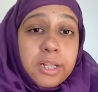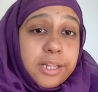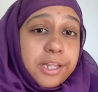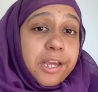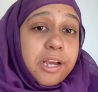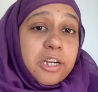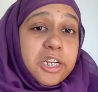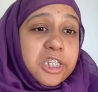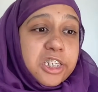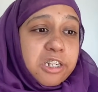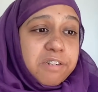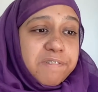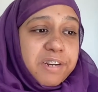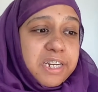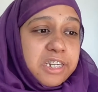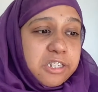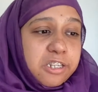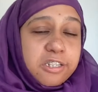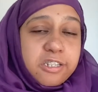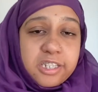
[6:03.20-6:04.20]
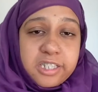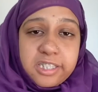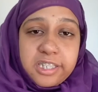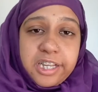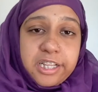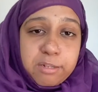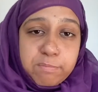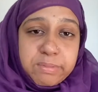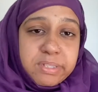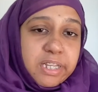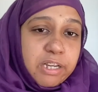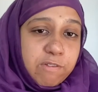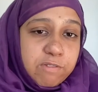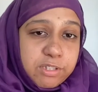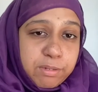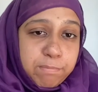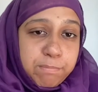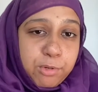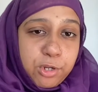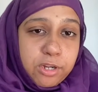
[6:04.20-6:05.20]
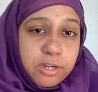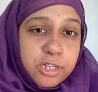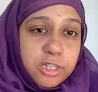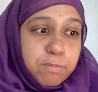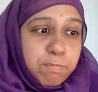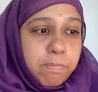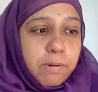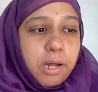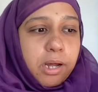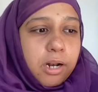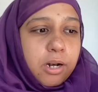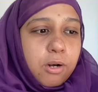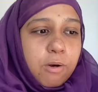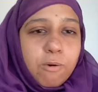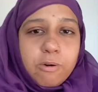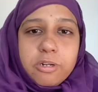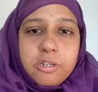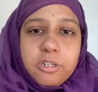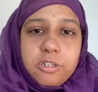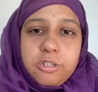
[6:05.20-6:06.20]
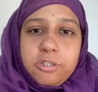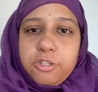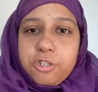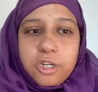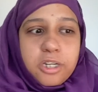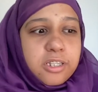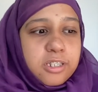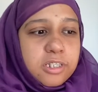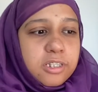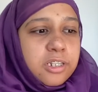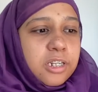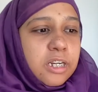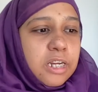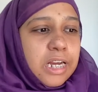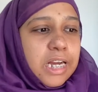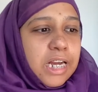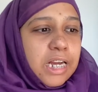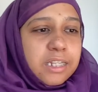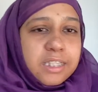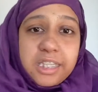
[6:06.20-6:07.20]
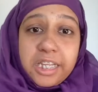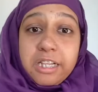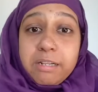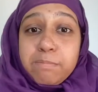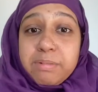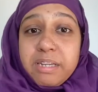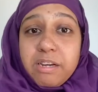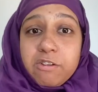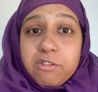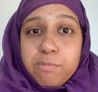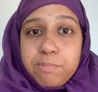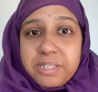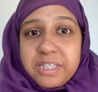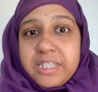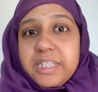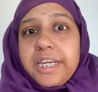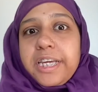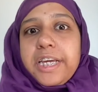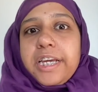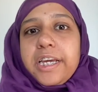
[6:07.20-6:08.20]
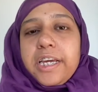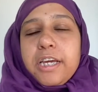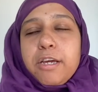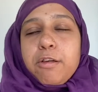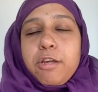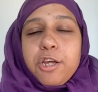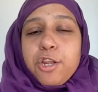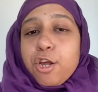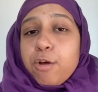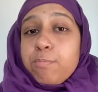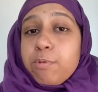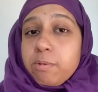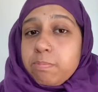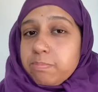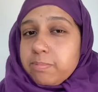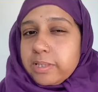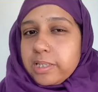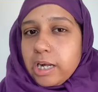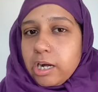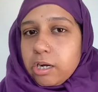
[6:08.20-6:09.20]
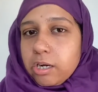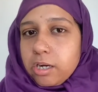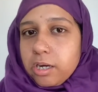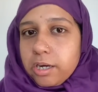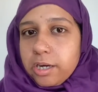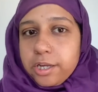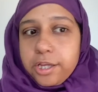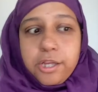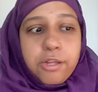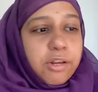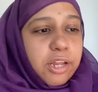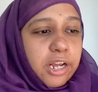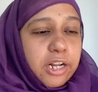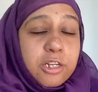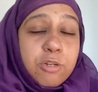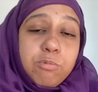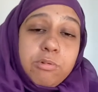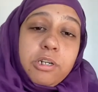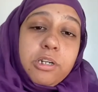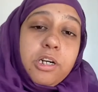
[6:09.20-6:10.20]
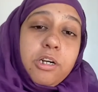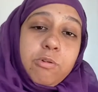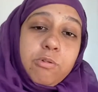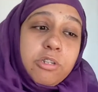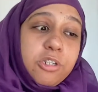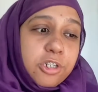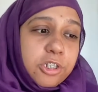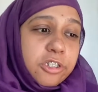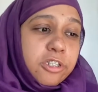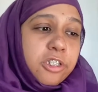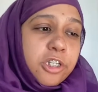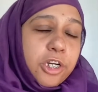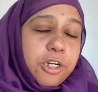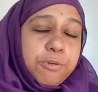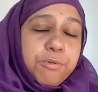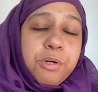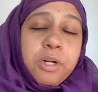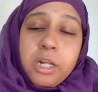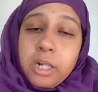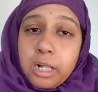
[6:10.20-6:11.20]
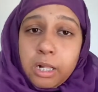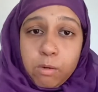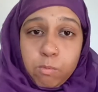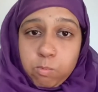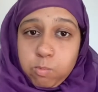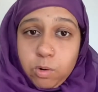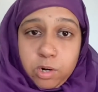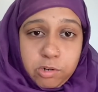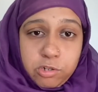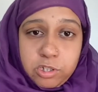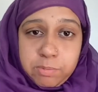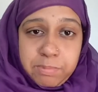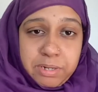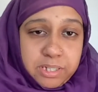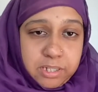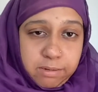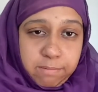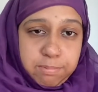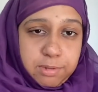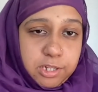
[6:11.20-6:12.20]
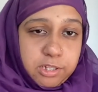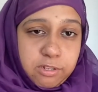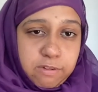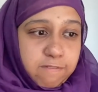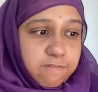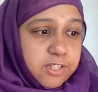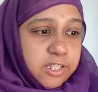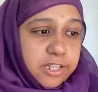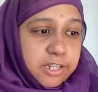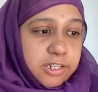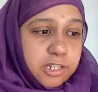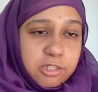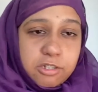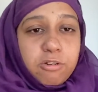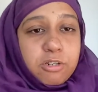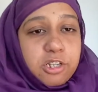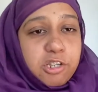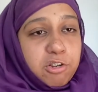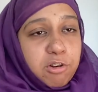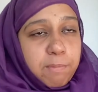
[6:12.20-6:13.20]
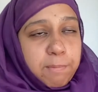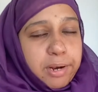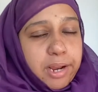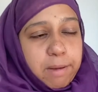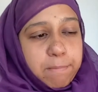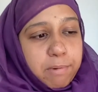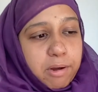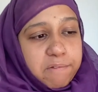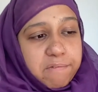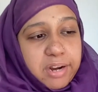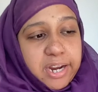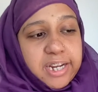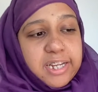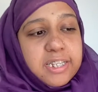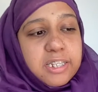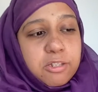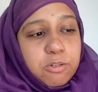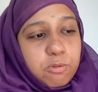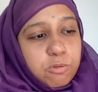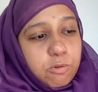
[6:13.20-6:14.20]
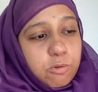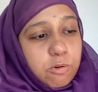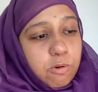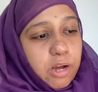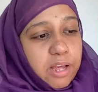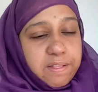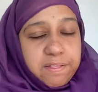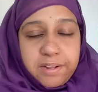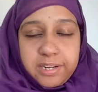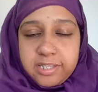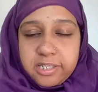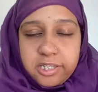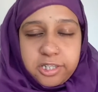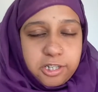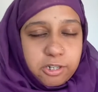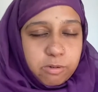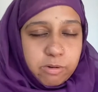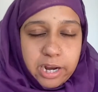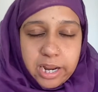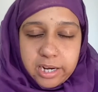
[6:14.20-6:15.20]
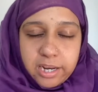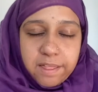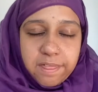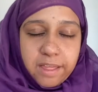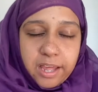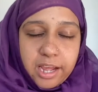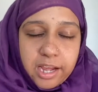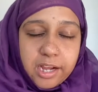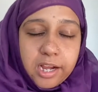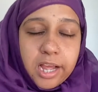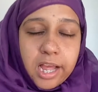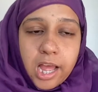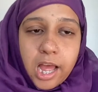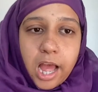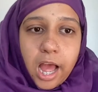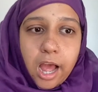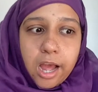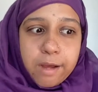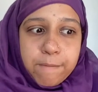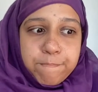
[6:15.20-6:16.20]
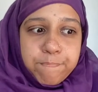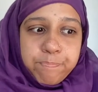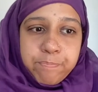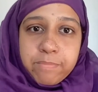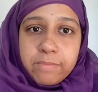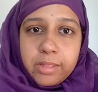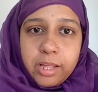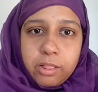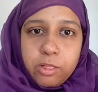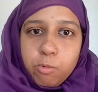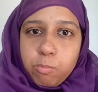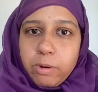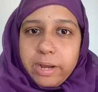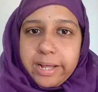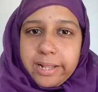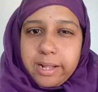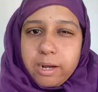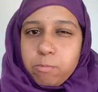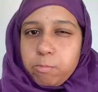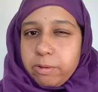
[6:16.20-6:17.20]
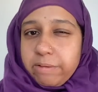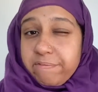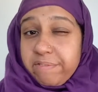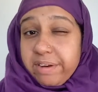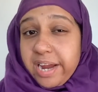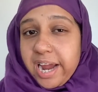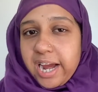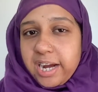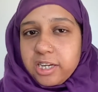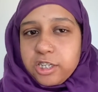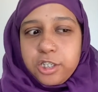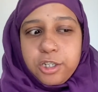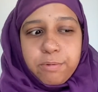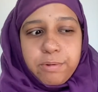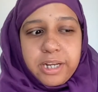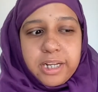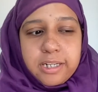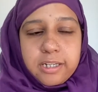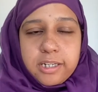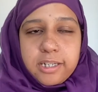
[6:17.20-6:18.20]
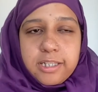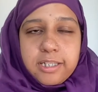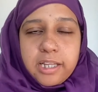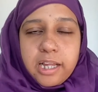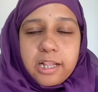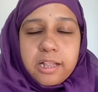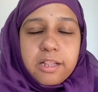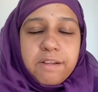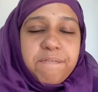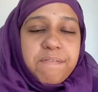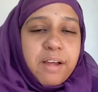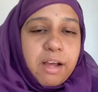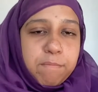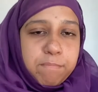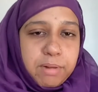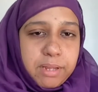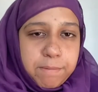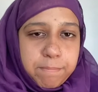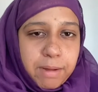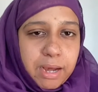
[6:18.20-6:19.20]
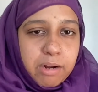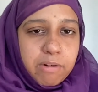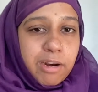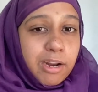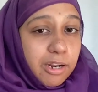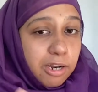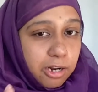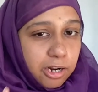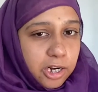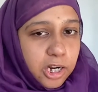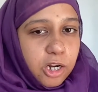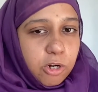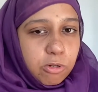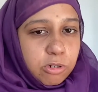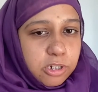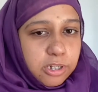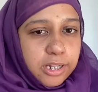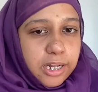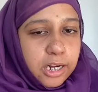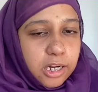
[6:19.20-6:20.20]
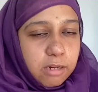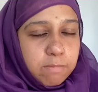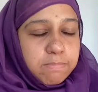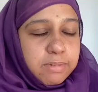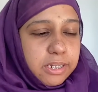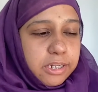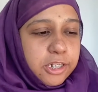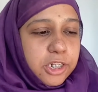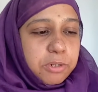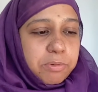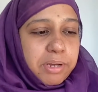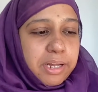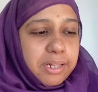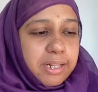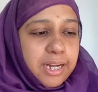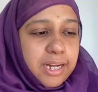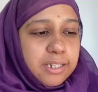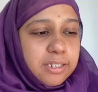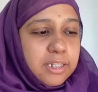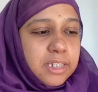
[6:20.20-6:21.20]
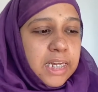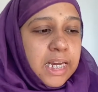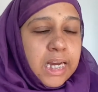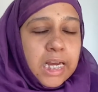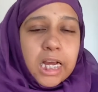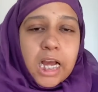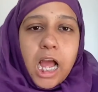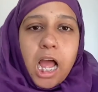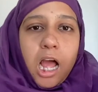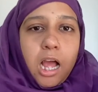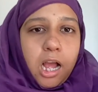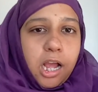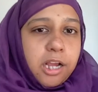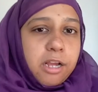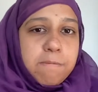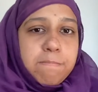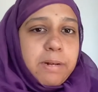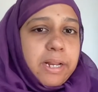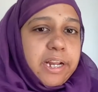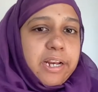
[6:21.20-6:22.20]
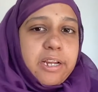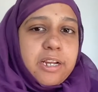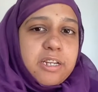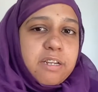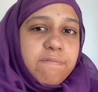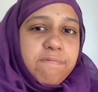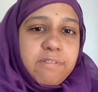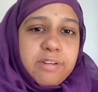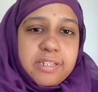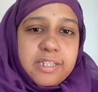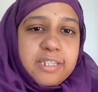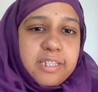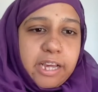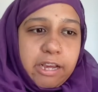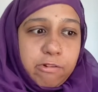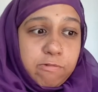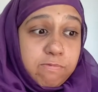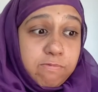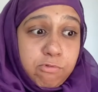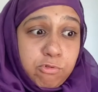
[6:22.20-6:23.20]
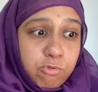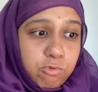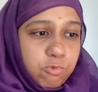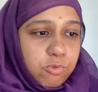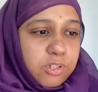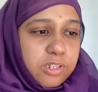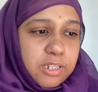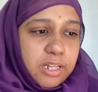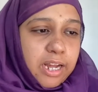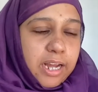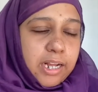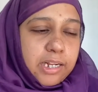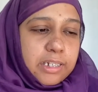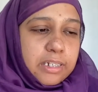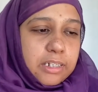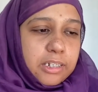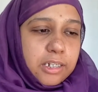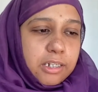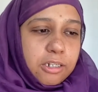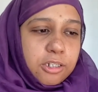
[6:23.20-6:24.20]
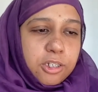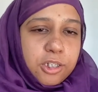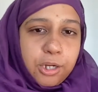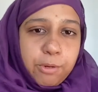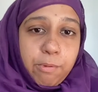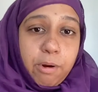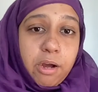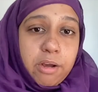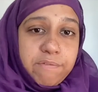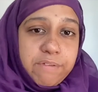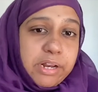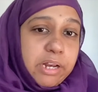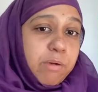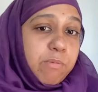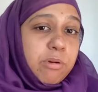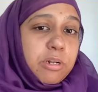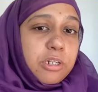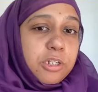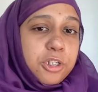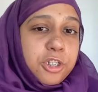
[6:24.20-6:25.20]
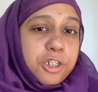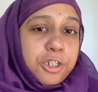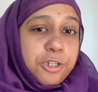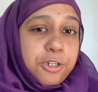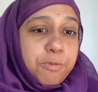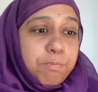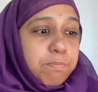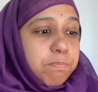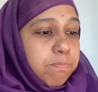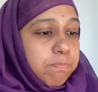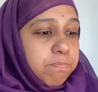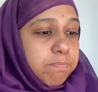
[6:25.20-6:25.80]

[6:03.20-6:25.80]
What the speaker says: the younger generation, to see themselves in books, but not just see themselves, but see, you know, problems that are unique to our culture. So while domestic abuse obviously does not discriminate by race or ethnicity or anything, the way that we react to it does, and the family background and the culture that comes into it, that's a completely different set of rules. And so I really want to